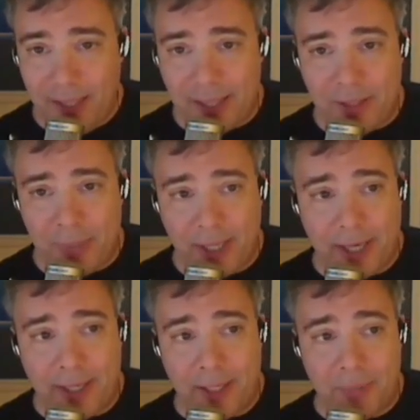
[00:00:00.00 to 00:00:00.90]
That's something
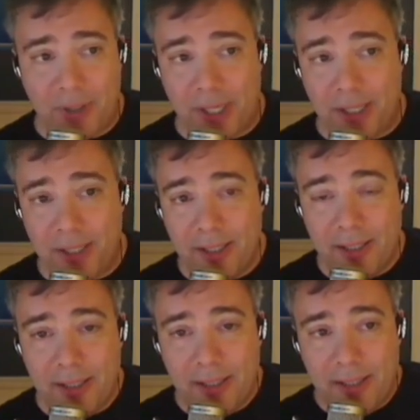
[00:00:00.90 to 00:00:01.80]
they can help sell
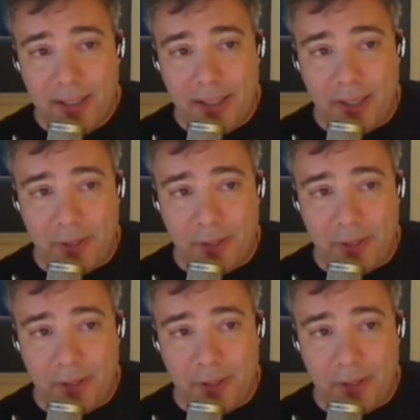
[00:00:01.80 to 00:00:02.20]
uh,